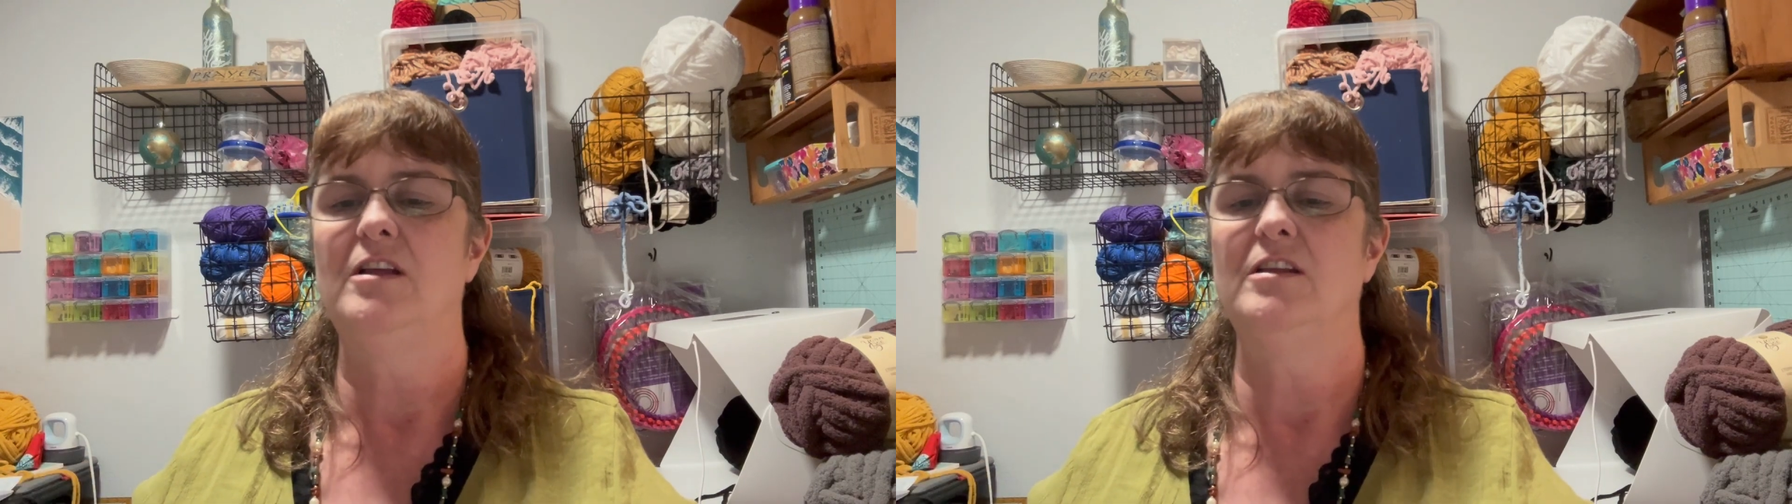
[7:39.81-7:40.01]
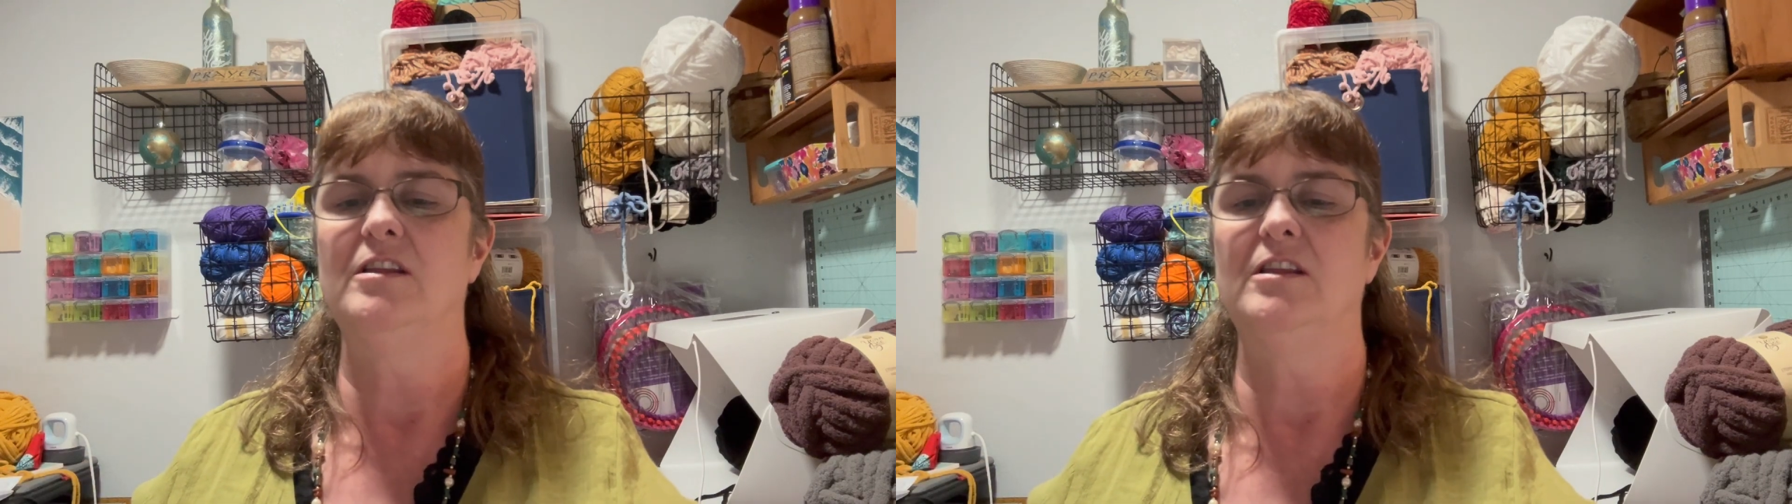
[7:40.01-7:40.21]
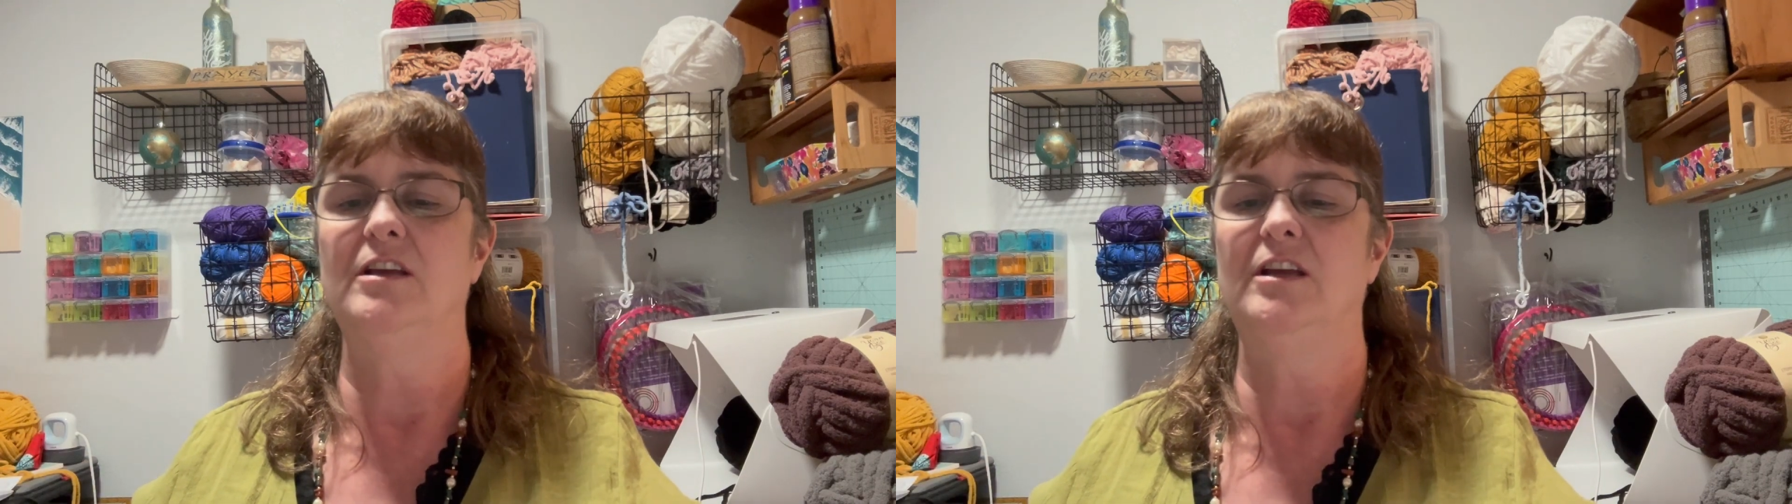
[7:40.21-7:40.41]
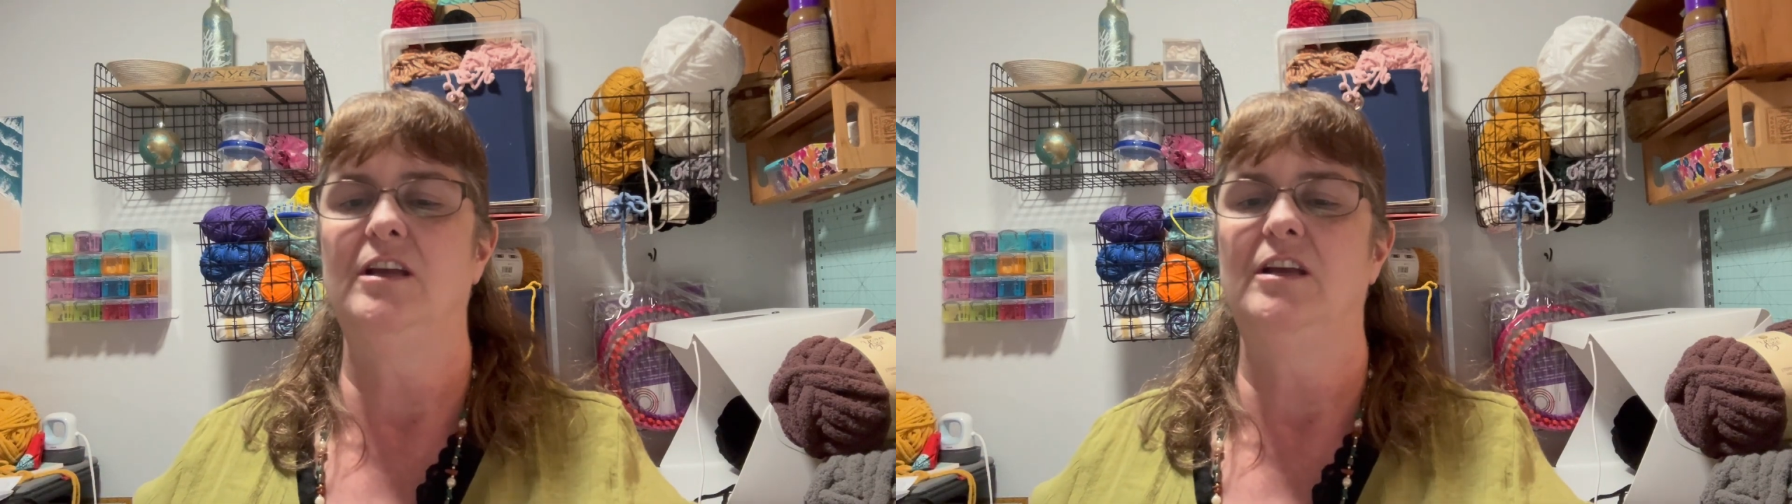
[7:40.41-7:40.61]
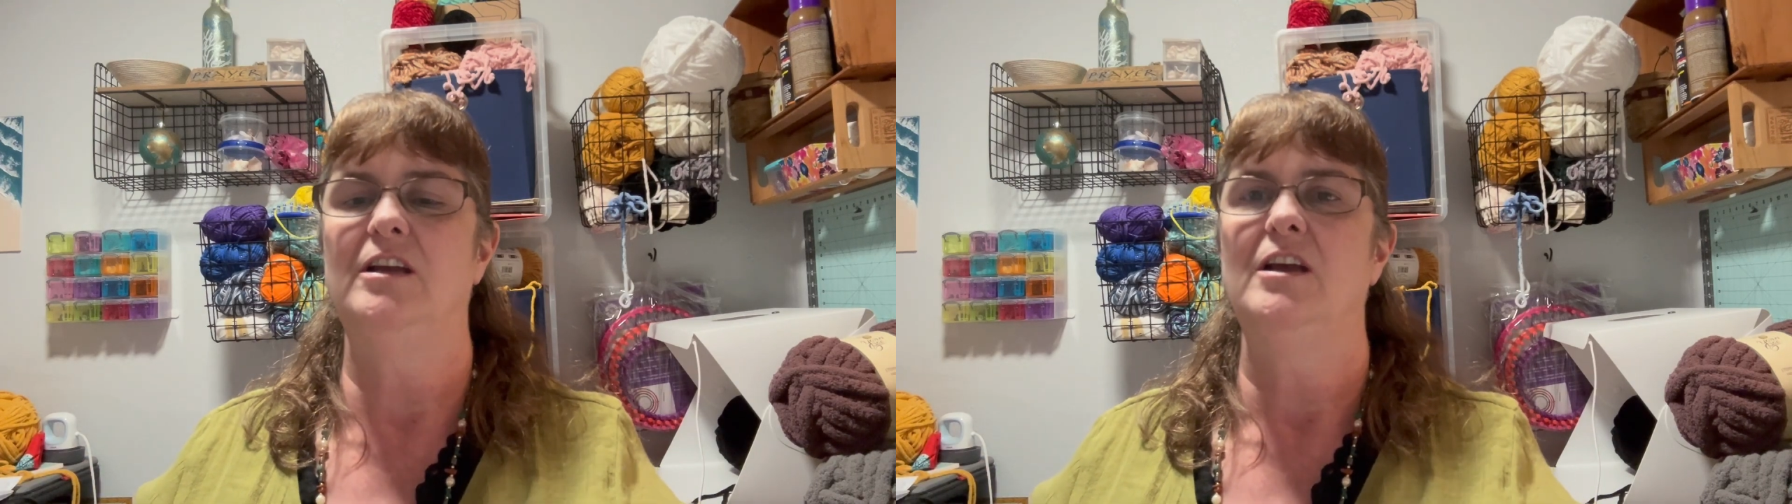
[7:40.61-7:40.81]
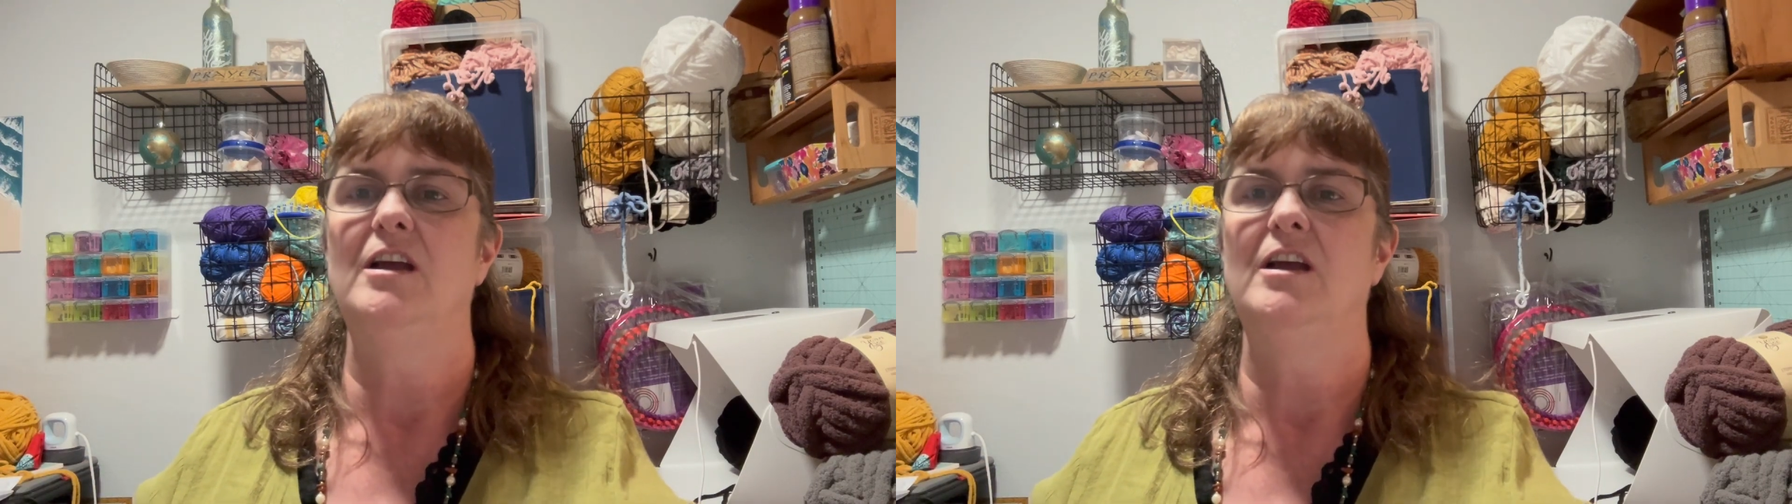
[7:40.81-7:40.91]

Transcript: the thing